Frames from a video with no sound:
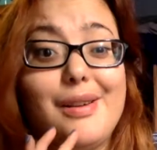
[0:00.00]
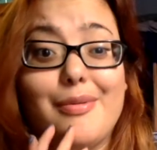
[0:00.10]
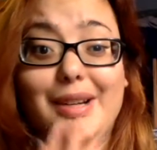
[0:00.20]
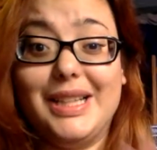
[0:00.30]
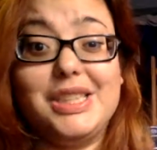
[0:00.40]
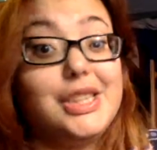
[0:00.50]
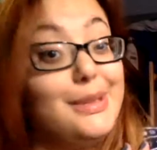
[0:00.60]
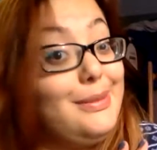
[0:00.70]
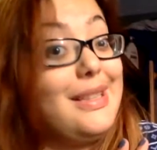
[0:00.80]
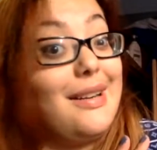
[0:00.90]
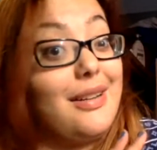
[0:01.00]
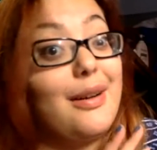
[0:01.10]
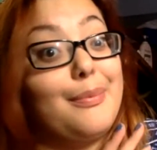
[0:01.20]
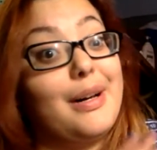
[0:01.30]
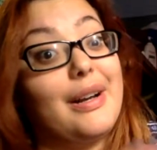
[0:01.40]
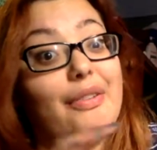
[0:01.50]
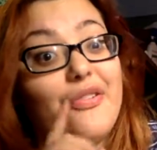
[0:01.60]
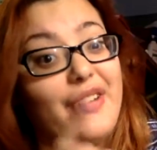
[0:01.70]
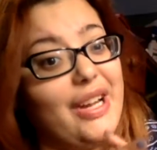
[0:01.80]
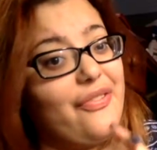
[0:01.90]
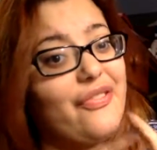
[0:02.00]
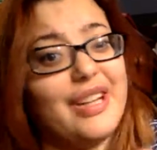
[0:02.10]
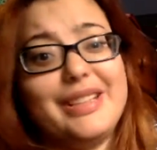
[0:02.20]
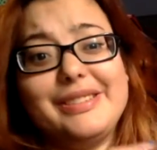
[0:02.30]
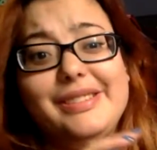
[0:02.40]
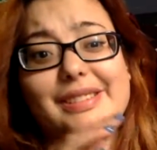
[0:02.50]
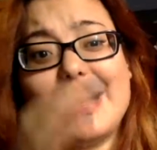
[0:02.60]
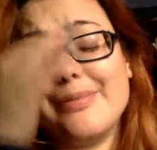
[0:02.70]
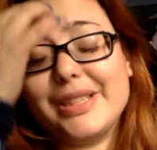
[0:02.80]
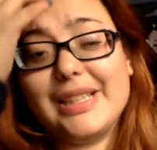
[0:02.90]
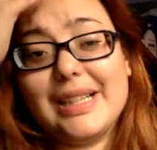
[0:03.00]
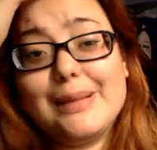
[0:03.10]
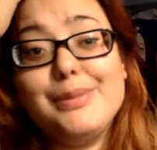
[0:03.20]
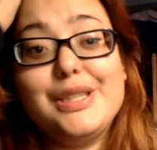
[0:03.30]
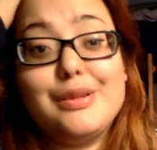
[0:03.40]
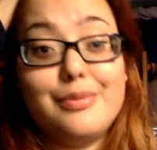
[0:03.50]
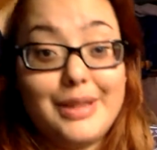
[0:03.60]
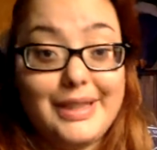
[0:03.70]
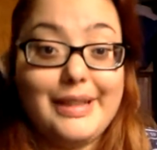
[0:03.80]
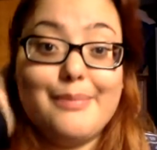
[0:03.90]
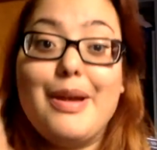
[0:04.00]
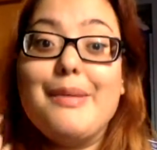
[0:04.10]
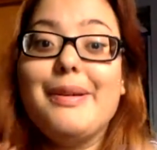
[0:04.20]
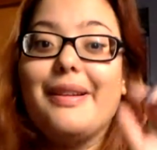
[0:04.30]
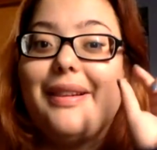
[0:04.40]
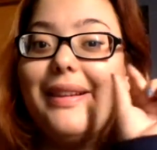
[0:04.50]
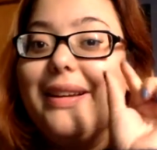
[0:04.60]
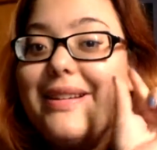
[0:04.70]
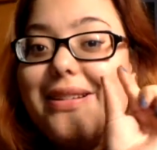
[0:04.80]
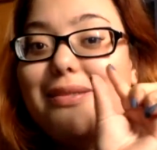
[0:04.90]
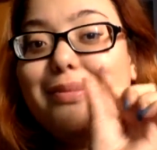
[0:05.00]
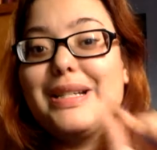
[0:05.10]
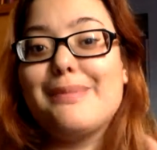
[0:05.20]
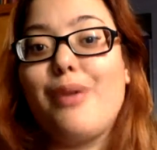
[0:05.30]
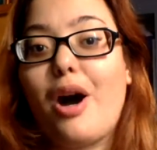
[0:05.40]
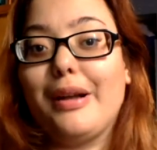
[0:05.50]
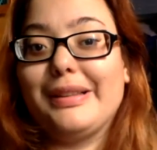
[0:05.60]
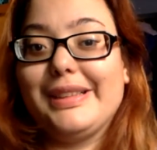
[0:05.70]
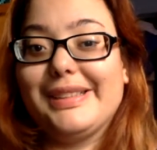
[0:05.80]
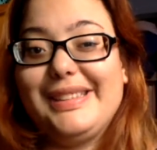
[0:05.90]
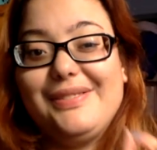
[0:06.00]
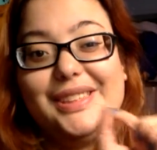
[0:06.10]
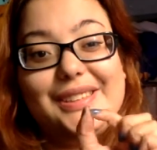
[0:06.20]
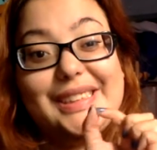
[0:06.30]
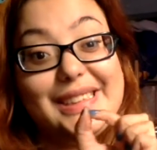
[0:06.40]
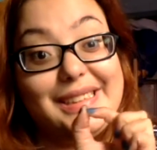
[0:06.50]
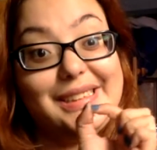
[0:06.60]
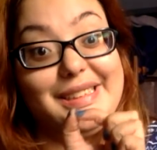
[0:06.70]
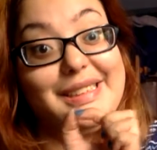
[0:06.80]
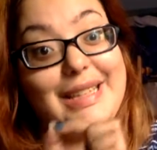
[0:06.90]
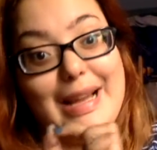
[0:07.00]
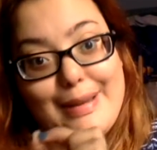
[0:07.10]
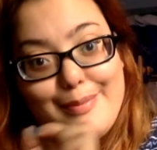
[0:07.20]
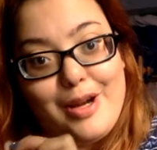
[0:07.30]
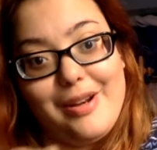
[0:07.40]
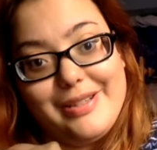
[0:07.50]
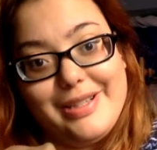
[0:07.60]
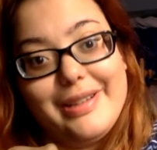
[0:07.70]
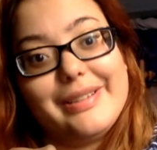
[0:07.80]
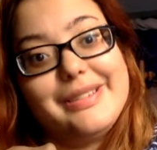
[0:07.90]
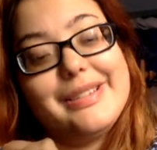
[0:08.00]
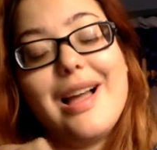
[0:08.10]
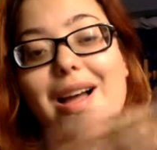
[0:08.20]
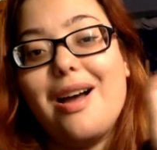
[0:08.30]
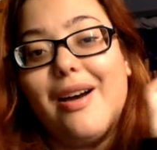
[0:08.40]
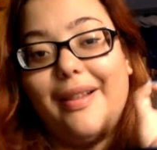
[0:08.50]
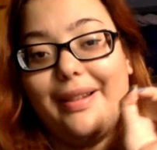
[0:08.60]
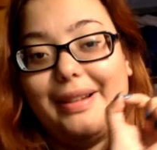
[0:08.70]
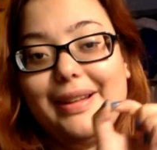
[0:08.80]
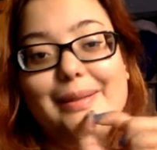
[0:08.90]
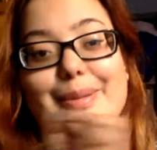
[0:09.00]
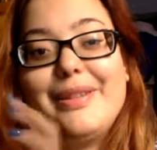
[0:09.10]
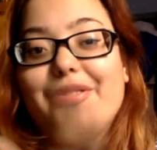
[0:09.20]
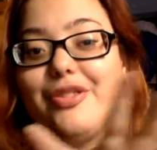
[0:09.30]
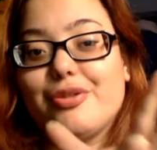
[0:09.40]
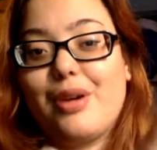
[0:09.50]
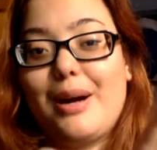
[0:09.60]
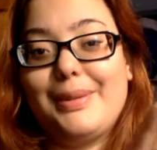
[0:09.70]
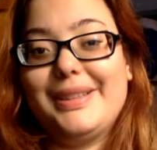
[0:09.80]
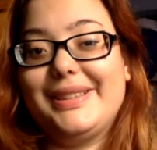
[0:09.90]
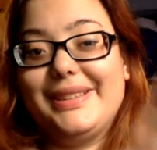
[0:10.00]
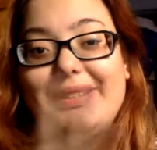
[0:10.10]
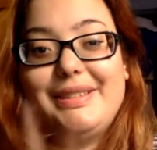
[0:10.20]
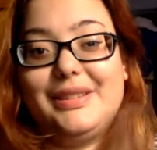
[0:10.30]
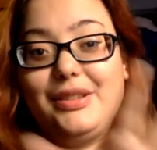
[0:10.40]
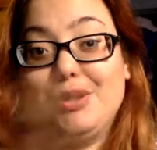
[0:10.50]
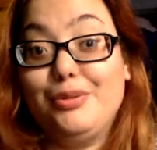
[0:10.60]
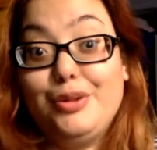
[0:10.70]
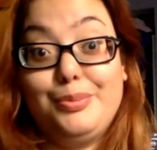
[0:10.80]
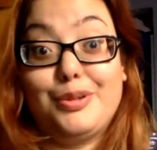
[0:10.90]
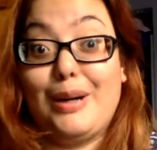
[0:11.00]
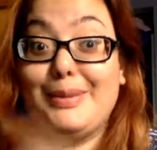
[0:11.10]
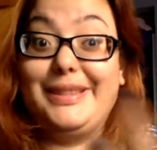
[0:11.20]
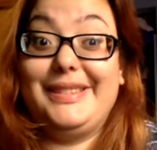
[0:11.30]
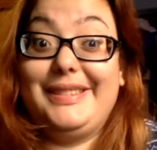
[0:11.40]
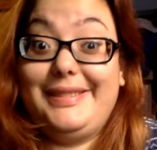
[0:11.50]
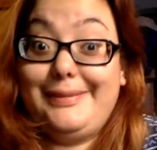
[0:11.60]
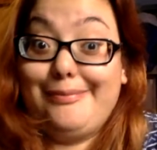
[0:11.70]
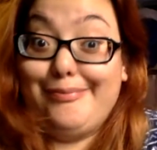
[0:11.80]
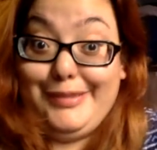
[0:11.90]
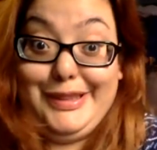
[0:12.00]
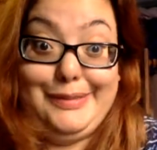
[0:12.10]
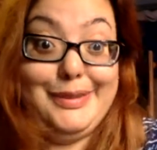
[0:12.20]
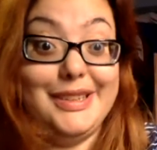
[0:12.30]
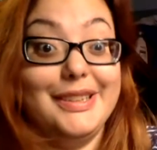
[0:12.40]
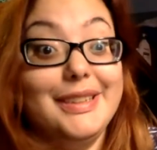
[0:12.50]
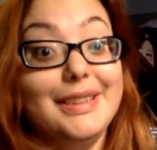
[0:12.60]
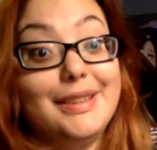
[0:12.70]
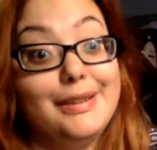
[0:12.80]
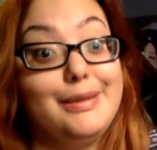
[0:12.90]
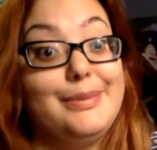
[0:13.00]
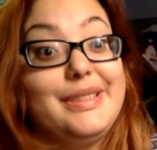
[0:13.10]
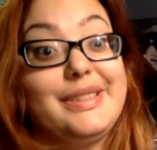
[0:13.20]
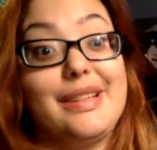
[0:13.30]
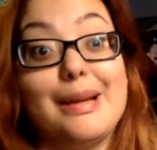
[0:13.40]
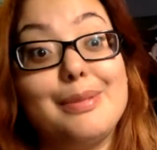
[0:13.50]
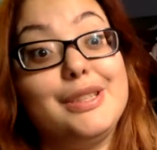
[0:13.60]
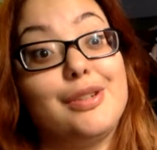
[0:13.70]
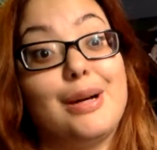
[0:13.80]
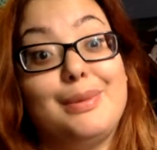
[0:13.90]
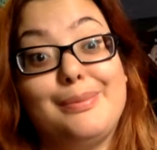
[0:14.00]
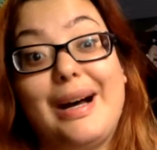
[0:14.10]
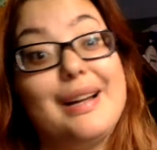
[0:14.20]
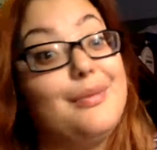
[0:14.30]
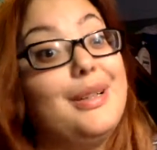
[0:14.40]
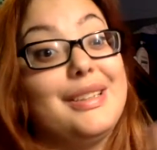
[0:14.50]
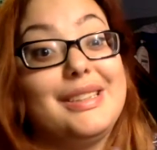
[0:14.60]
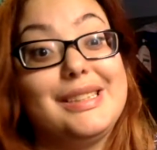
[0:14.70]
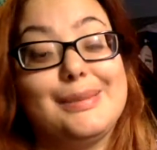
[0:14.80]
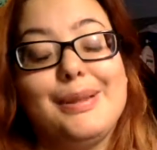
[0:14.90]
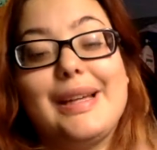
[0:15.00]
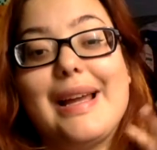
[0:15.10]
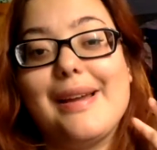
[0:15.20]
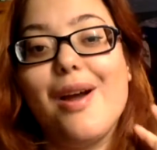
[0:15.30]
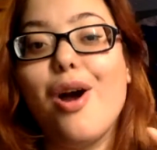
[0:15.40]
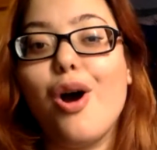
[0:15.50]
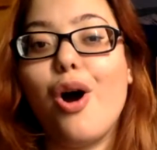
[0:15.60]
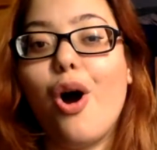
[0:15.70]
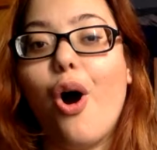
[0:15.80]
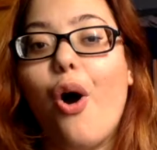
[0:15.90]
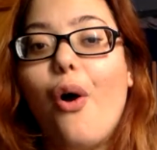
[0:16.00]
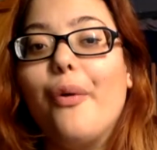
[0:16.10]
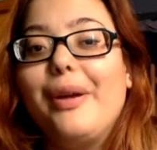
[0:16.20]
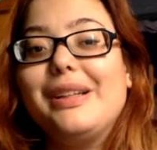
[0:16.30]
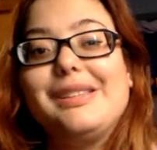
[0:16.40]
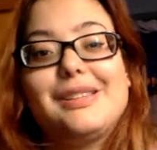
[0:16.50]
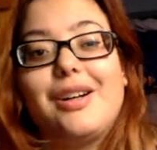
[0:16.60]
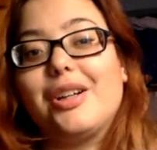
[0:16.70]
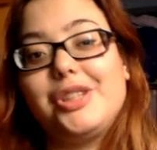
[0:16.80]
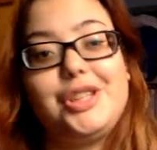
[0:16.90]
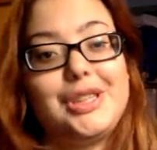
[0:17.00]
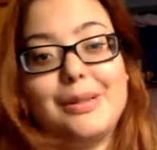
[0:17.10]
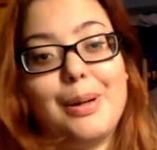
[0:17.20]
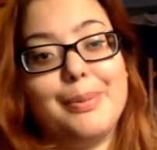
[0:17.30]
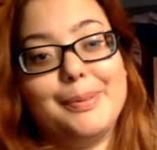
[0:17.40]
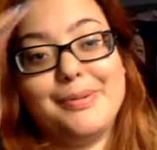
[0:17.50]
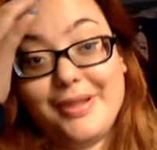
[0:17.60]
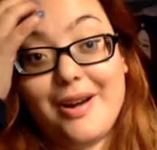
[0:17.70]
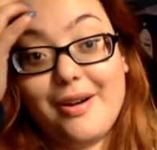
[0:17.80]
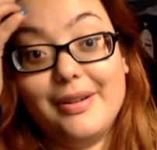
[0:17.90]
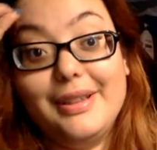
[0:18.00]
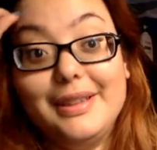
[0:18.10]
relationships that gone bad, fake friends, everything in between, maybe a little of politics, even though I cannot stand politics. Little bit of drama, YouTube drama, maybe a little bit of celebrity drama, but I don't want this to be let's talk shit about people. No,